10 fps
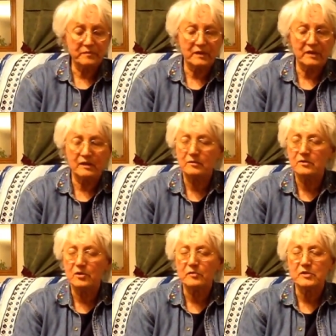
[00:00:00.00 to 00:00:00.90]
Oh,
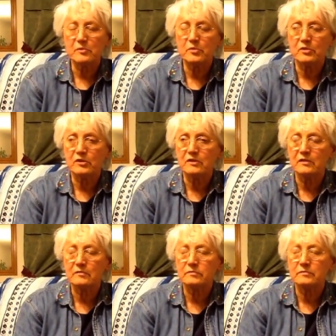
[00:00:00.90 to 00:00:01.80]
no, it was a board, a
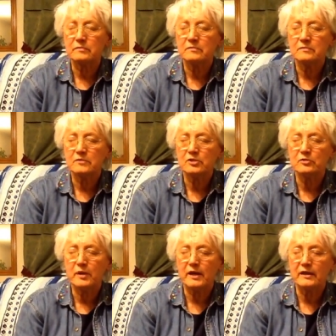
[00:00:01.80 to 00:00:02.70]
2
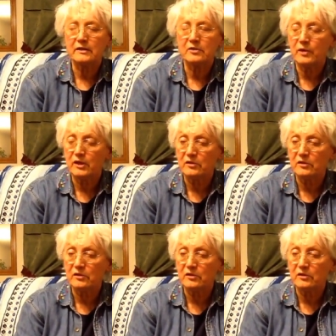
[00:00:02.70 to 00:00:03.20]
by 12.